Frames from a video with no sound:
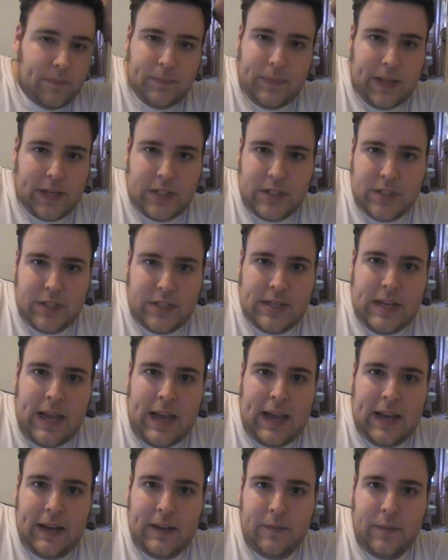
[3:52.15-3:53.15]
That's just
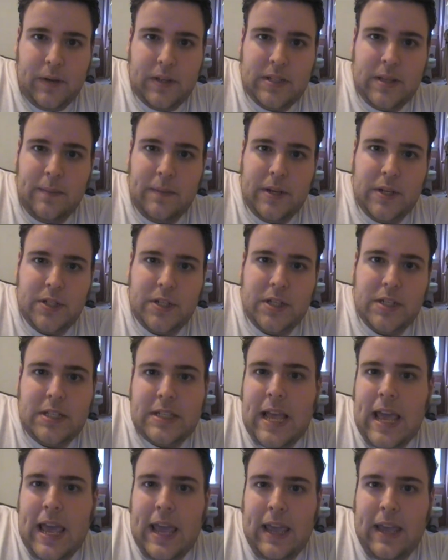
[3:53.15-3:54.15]
not what somebody should
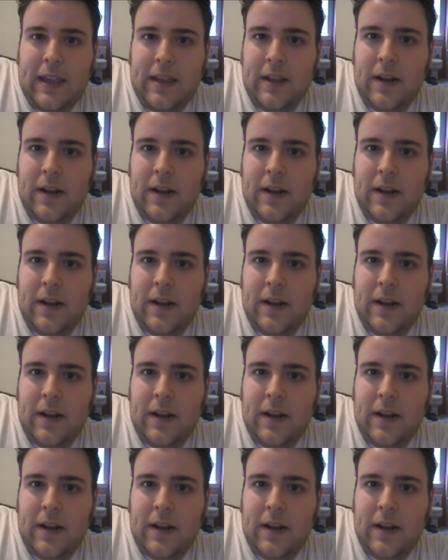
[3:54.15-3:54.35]
say.